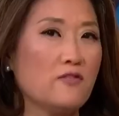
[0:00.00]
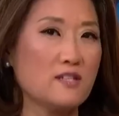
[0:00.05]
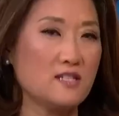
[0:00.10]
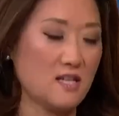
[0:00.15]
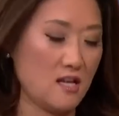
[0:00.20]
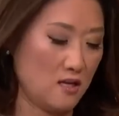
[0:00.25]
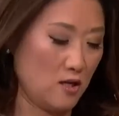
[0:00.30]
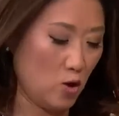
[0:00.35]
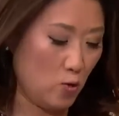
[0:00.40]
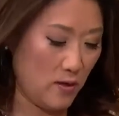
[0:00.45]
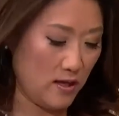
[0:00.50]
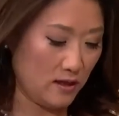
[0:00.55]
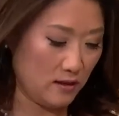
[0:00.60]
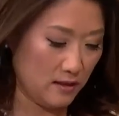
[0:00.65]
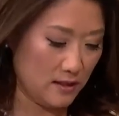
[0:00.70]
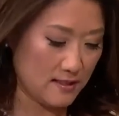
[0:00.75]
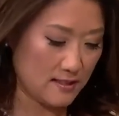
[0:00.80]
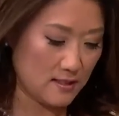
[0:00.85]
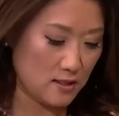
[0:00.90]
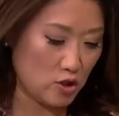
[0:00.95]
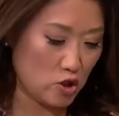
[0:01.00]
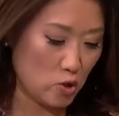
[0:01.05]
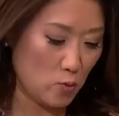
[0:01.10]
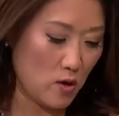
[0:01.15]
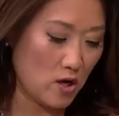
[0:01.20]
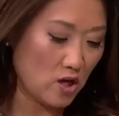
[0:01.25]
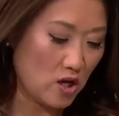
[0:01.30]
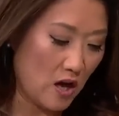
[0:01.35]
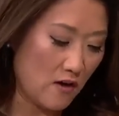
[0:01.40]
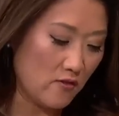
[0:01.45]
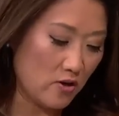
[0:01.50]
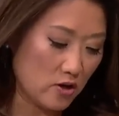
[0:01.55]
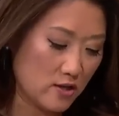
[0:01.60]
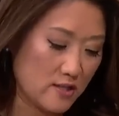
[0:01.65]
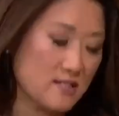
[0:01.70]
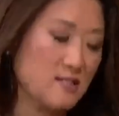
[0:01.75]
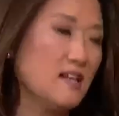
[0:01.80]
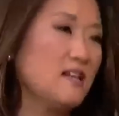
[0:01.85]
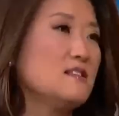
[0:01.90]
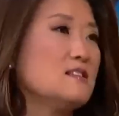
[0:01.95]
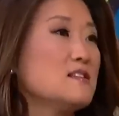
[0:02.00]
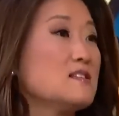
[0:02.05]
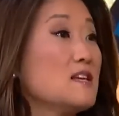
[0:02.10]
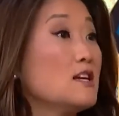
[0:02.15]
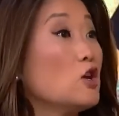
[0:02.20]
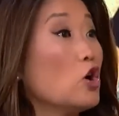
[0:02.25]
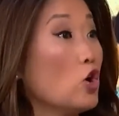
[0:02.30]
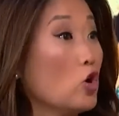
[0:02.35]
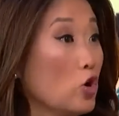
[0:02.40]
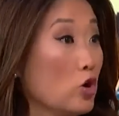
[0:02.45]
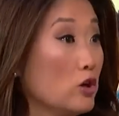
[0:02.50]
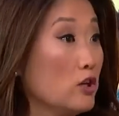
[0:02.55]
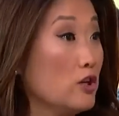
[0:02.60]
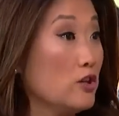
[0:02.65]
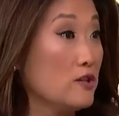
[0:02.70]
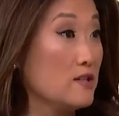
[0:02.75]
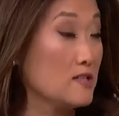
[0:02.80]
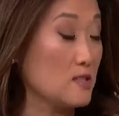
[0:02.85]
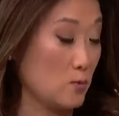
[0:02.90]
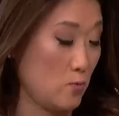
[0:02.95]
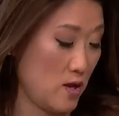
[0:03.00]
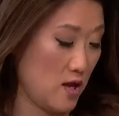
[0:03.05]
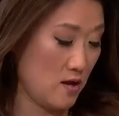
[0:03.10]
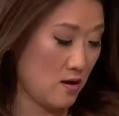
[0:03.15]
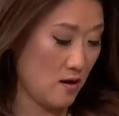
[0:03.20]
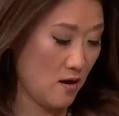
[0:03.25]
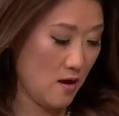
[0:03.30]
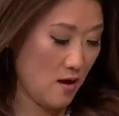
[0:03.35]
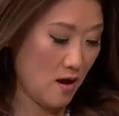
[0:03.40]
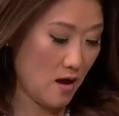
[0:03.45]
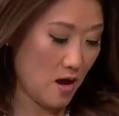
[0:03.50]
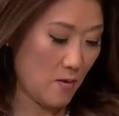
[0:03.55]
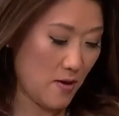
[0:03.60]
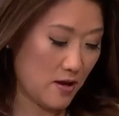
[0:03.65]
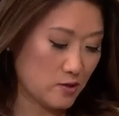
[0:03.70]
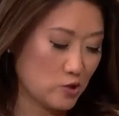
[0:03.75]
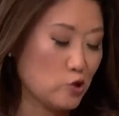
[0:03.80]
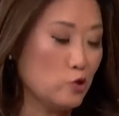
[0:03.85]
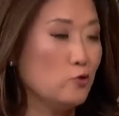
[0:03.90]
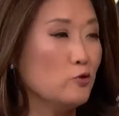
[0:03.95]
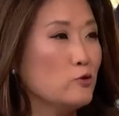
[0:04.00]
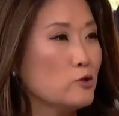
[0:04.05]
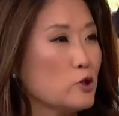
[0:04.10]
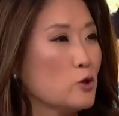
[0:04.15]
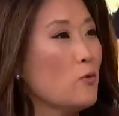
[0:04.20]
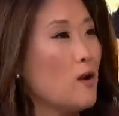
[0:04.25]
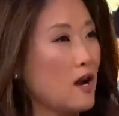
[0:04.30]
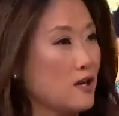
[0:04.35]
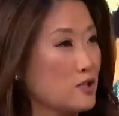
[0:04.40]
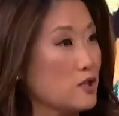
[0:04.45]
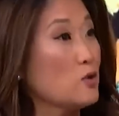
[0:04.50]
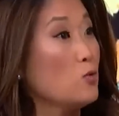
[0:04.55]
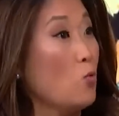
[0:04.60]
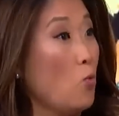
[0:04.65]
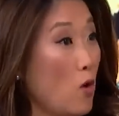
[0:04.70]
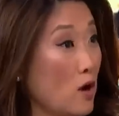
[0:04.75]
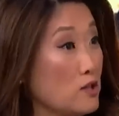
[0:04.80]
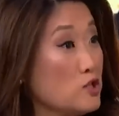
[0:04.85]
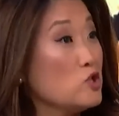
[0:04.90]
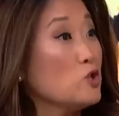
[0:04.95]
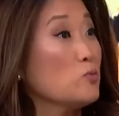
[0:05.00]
of us take a quick listen to what Governor DeSantis said earlier this week about students who actually want